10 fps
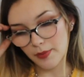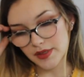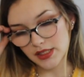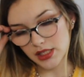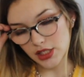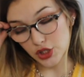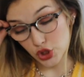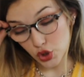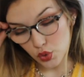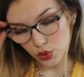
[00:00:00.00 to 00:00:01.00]
This is the
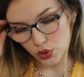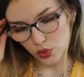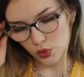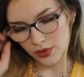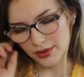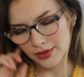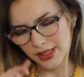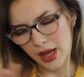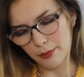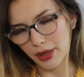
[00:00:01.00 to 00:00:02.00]
Zulu
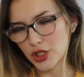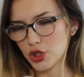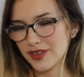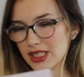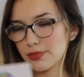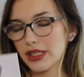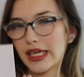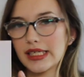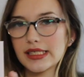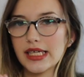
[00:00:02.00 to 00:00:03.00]
by Juvia's
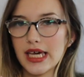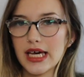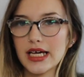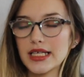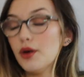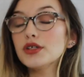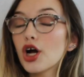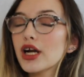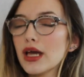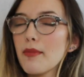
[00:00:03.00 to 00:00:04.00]
Place, and it was
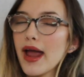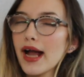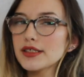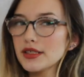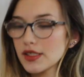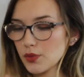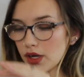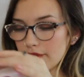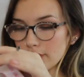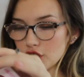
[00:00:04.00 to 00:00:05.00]
hard to get my hands on this
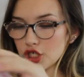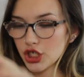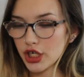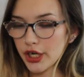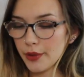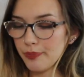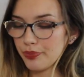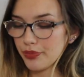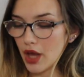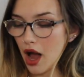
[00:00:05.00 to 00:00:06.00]
one for sure.
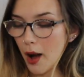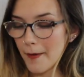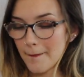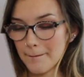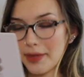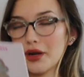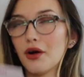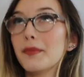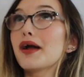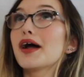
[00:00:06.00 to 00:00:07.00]
But
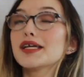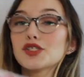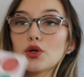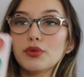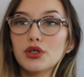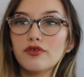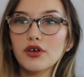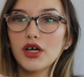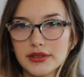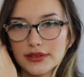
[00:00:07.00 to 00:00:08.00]
oh my god, it's so beautiful.
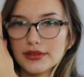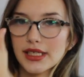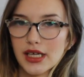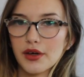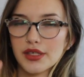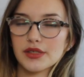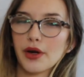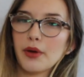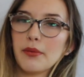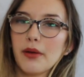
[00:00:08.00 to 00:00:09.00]
That's how it is the
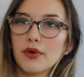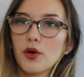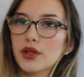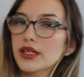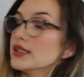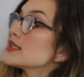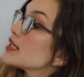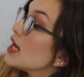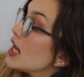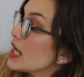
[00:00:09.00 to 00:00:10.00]
right way, but I'm gonna hold it like
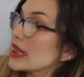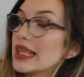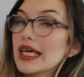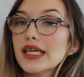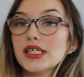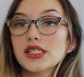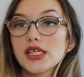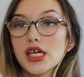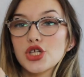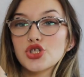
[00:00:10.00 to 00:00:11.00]
this.
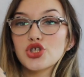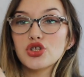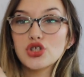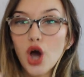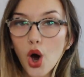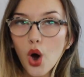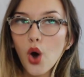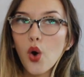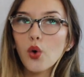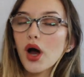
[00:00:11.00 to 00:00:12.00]
This is
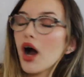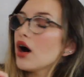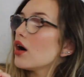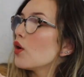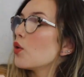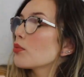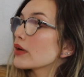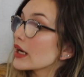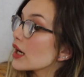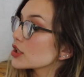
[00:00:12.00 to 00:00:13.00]
so, oh
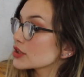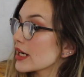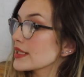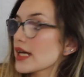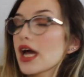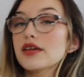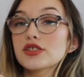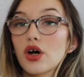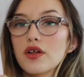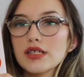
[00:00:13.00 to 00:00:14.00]
my gosh, guys. I
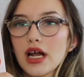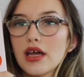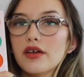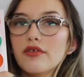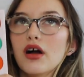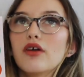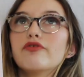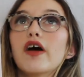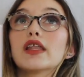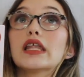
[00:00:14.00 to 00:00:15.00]
saw this and I
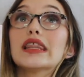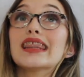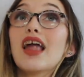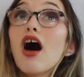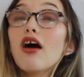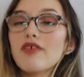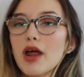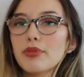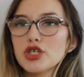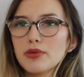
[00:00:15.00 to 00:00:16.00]
fell in love.
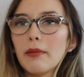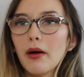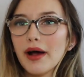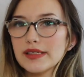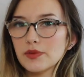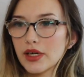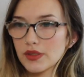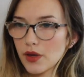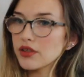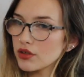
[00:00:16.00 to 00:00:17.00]
And I'm pretty sure my mom has this one
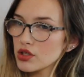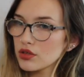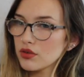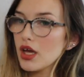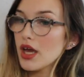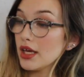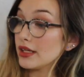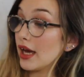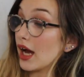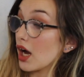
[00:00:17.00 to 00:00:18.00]
as well, don't you?
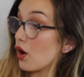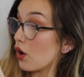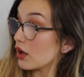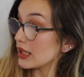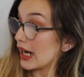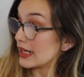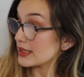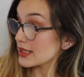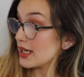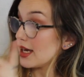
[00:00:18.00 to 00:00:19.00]
Mm-hmm. Yeah.
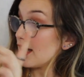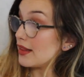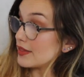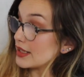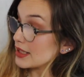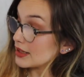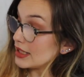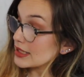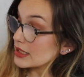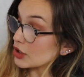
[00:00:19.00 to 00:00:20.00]
Guys,
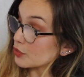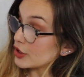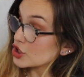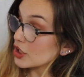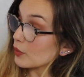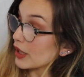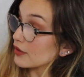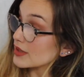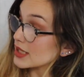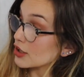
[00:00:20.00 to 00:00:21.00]
this green shade right here
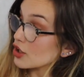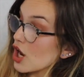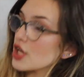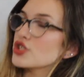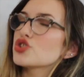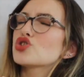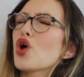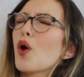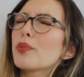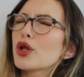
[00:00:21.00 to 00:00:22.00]
in the center is
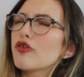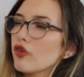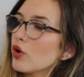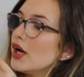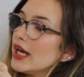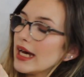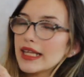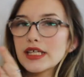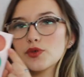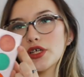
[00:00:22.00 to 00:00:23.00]
so beautiful,
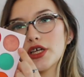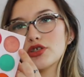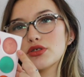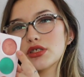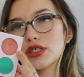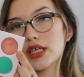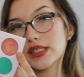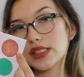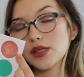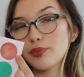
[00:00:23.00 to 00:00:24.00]
And this one right here
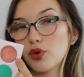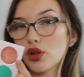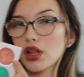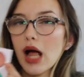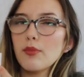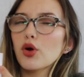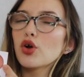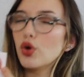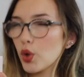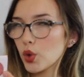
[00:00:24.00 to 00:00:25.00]
tends to pull a lot more
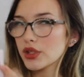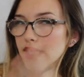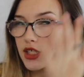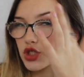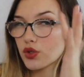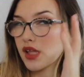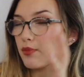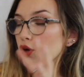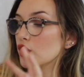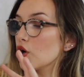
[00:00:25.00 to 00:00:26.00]
gold, like it shows a
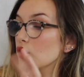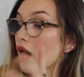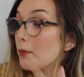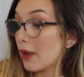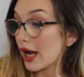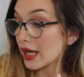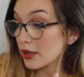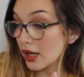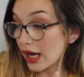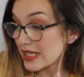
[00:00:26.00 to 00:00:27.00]
lot more gold on
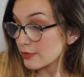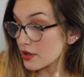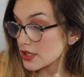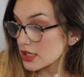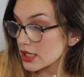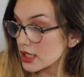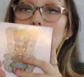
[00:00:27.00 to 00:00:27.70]
my eyes personally.